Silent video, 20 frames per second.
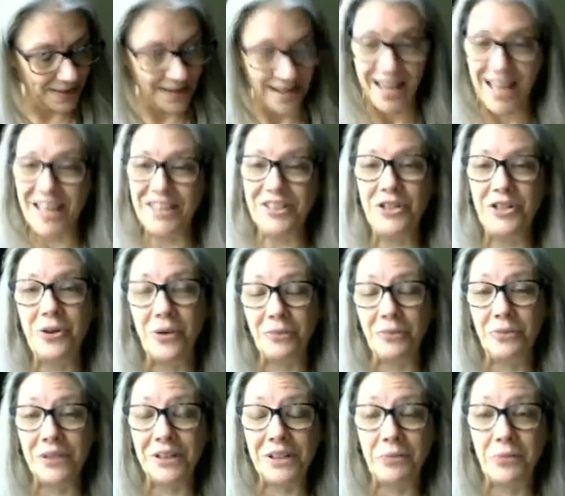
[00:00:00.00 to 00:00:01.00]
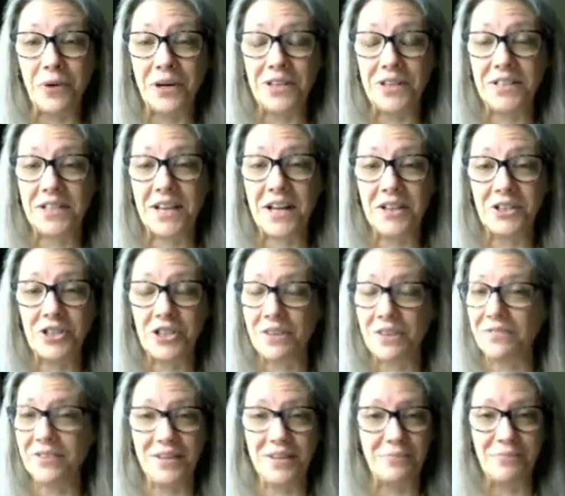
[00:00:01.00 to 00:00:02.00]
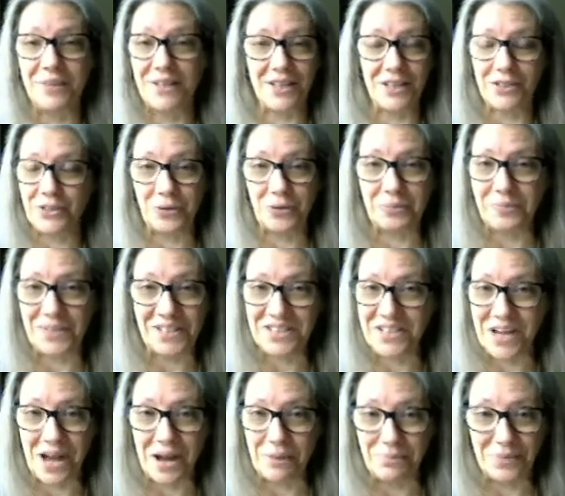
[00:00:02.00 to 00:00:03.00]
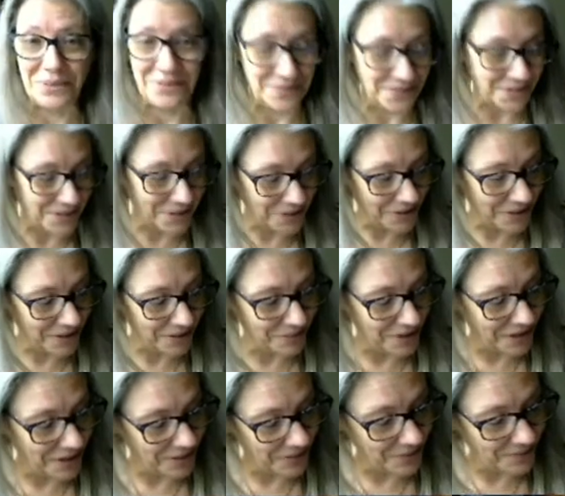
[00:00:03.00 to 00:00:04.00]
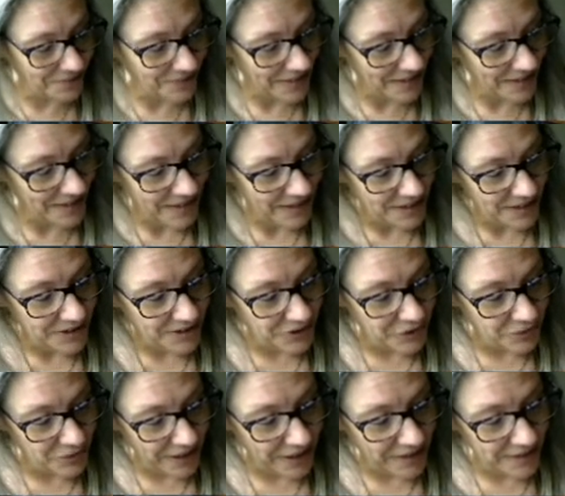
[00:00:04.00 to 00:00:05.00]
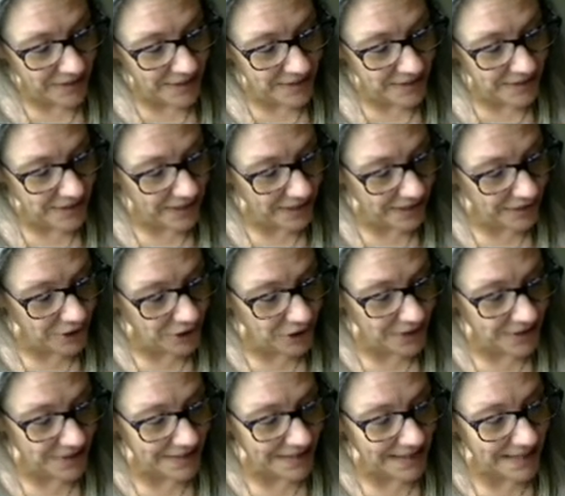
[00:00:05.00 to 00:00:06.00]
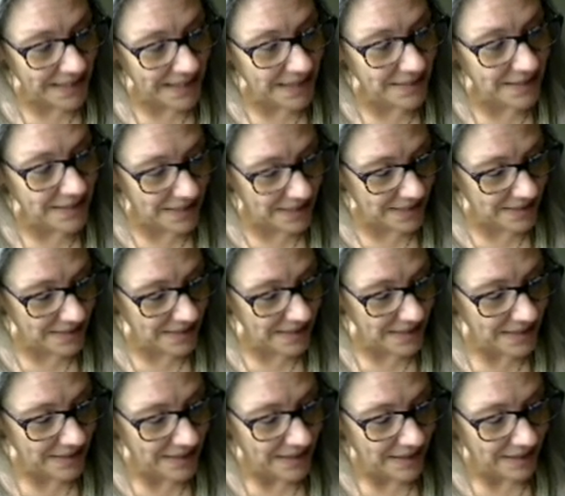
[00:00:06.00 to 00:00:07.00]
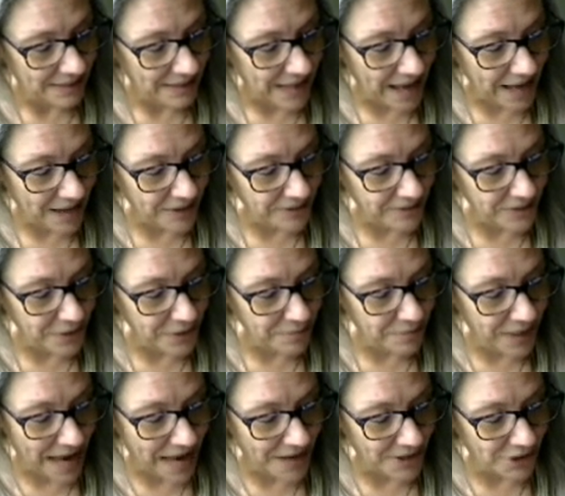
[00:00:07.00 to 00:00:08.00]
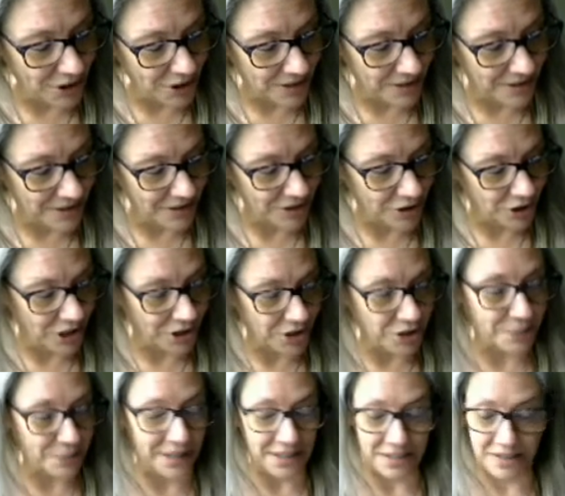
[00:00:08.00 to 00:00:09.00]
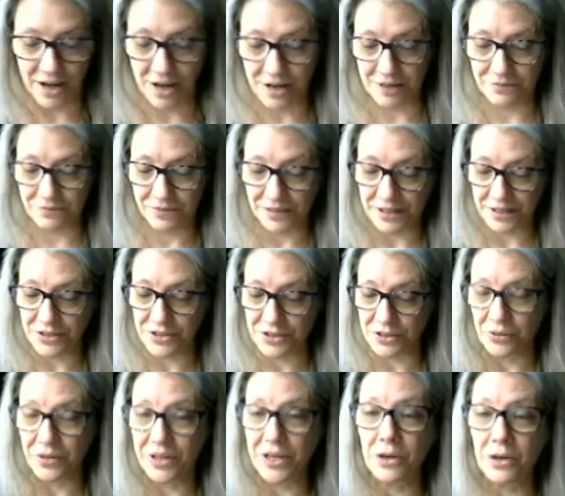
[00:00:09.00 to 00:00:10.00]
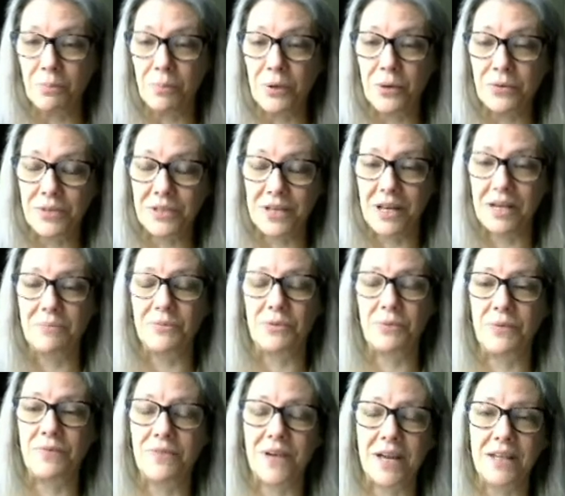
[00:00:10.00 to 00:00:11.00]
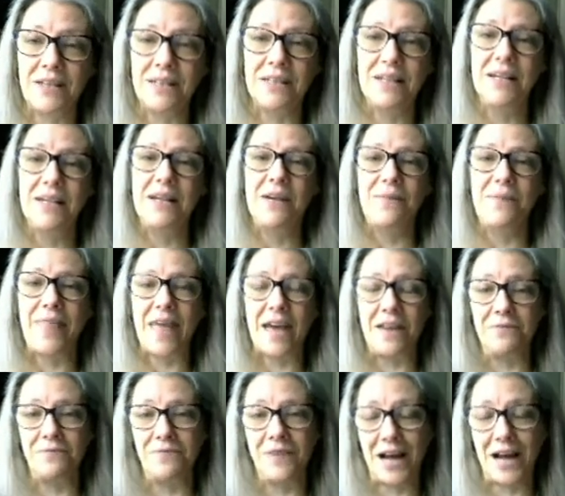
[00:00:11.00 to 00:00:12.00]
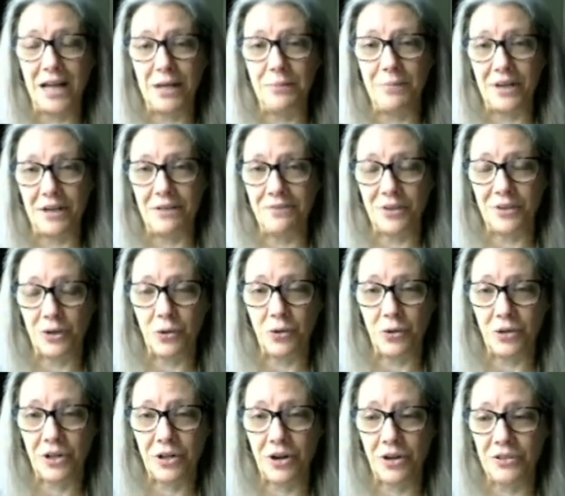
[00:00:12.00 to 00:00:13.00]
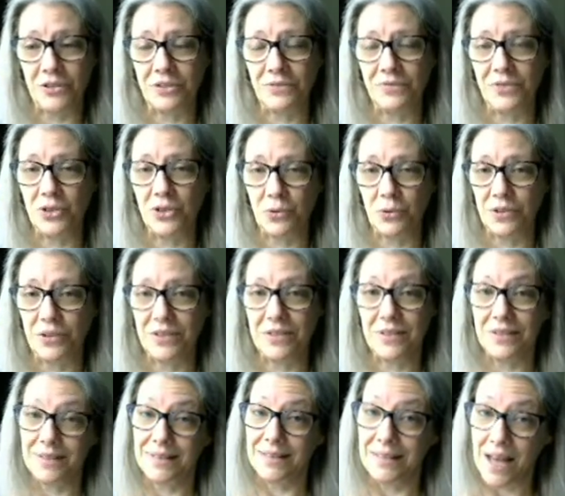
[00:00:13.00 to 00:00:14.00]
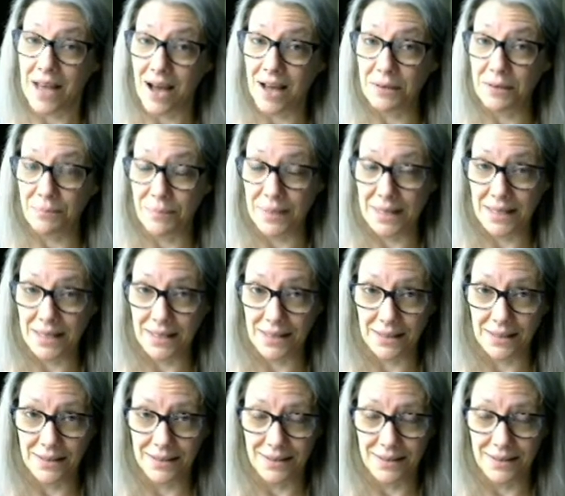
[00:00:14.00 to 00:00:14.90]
And you know, I really wanted to cut shuffle them, but they told me stop. So here we go. Strength, intelligence, keenness, lack of compassion, judgment, conflict. So here both times we've got that vibe of the court cards of swords not being